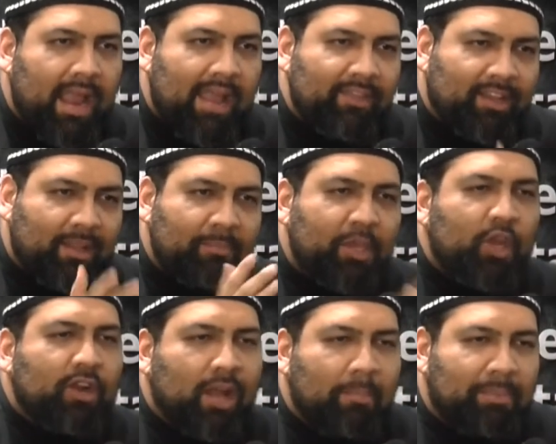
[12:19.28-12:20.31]
And the
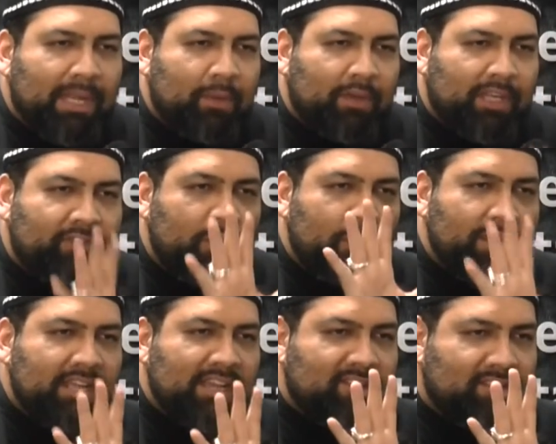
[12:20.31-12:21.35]
computer company would give you a
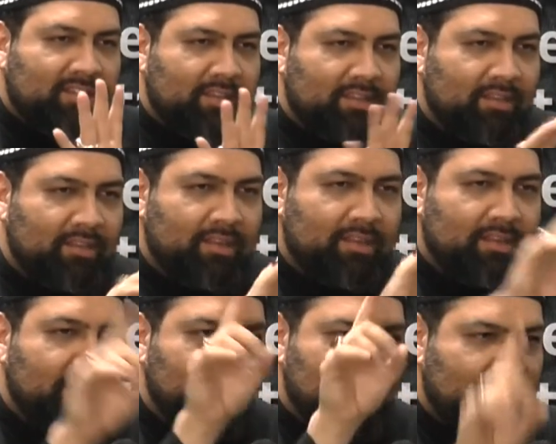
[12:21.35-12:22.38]
disk,
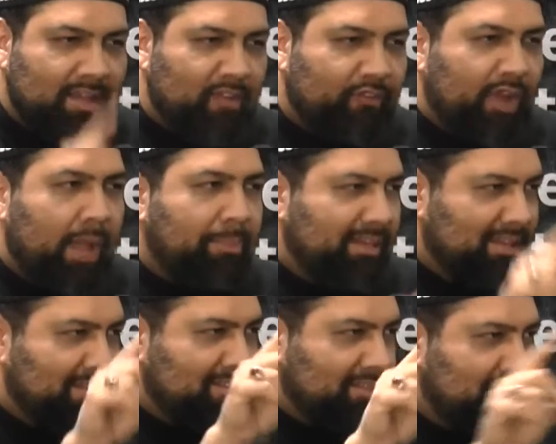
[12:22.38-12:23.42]
a floppy
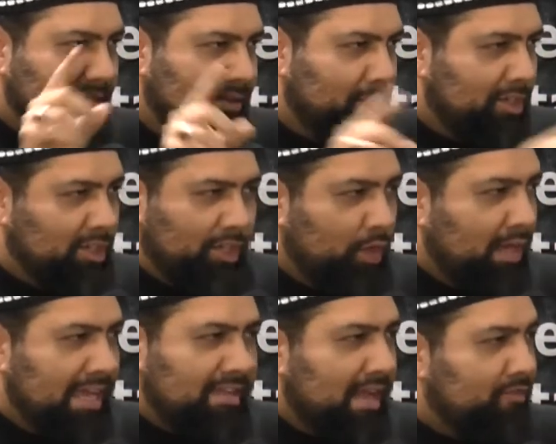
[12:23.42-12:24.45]
disk, which you
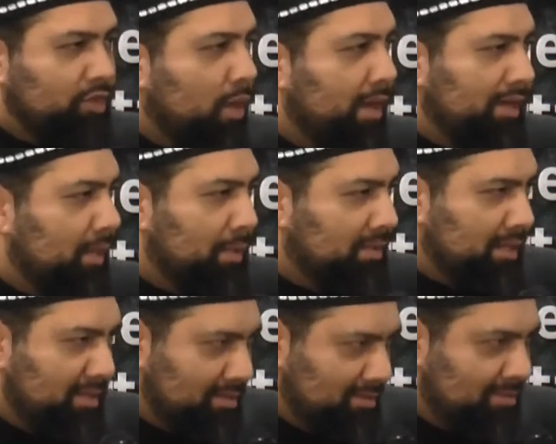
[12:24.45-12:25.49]
guys have no idea what
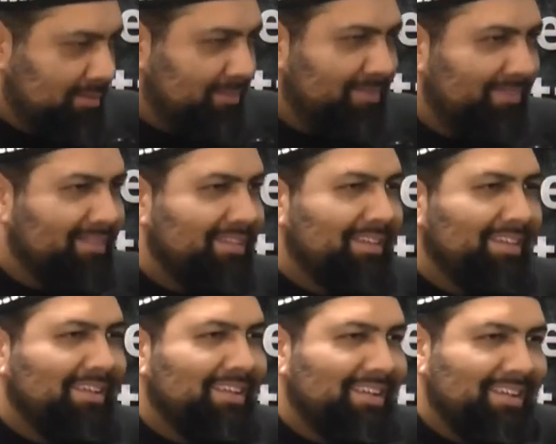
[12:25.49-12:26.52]
that is.
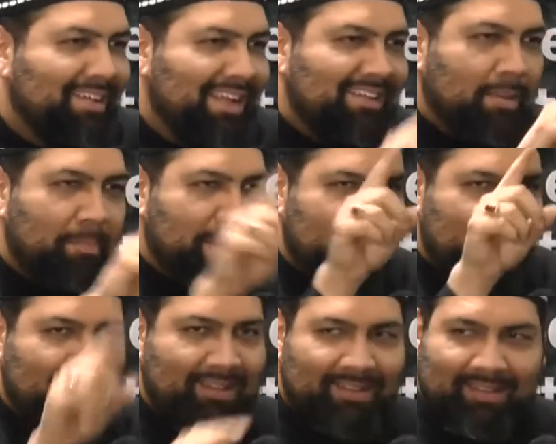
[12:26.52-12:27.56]
It's a
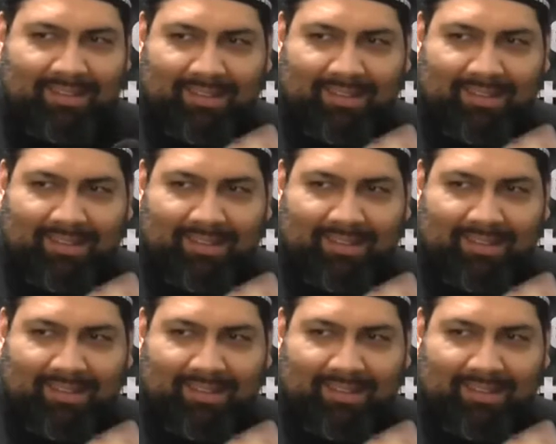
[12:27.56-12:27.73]
big